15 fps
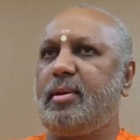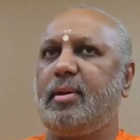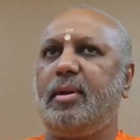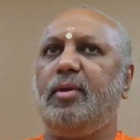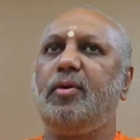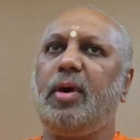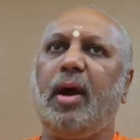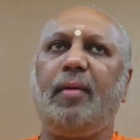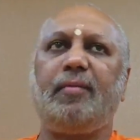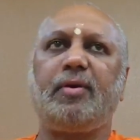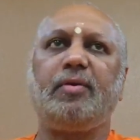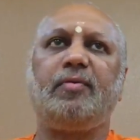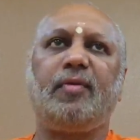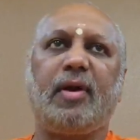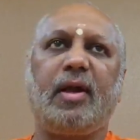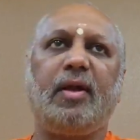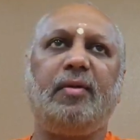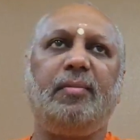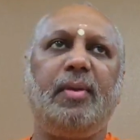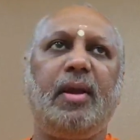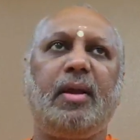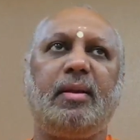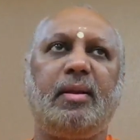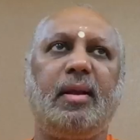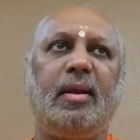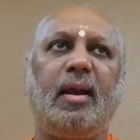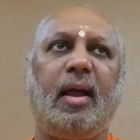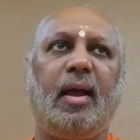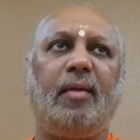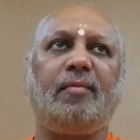You have to forgive me and
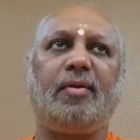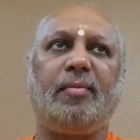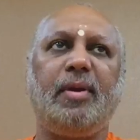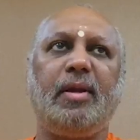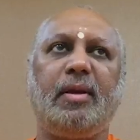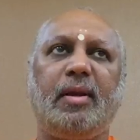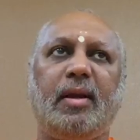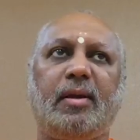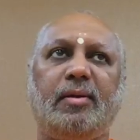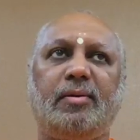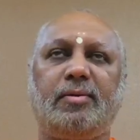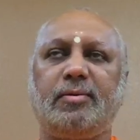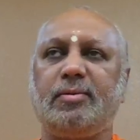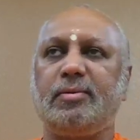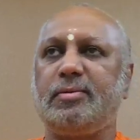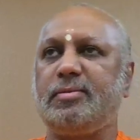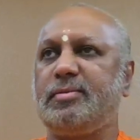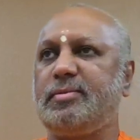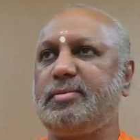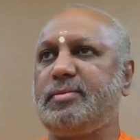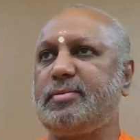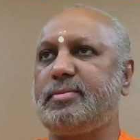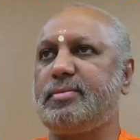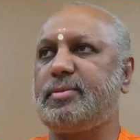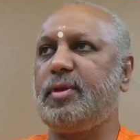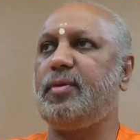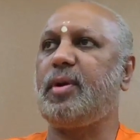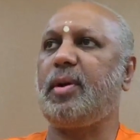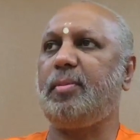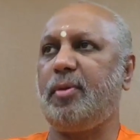then I have to be taken to
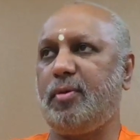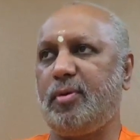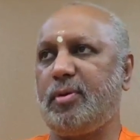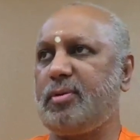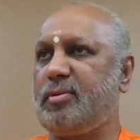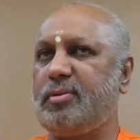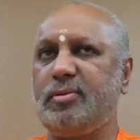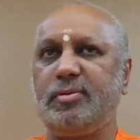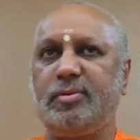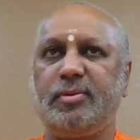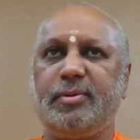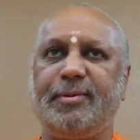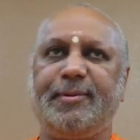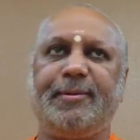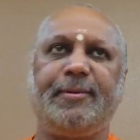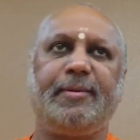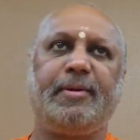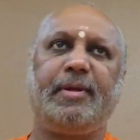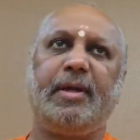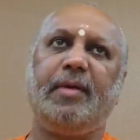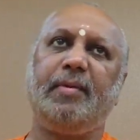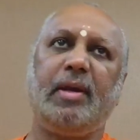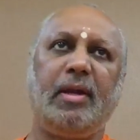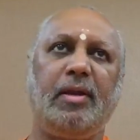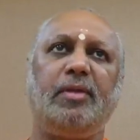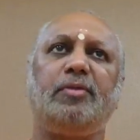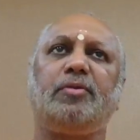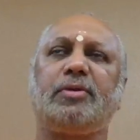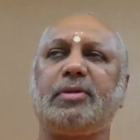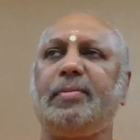your abode. Even in
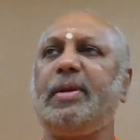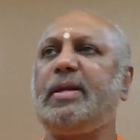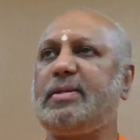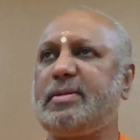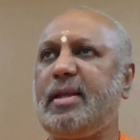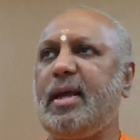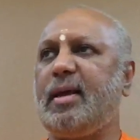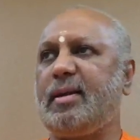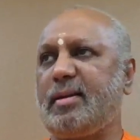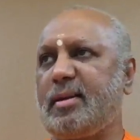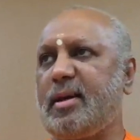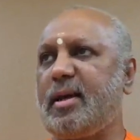Hinduism it is there.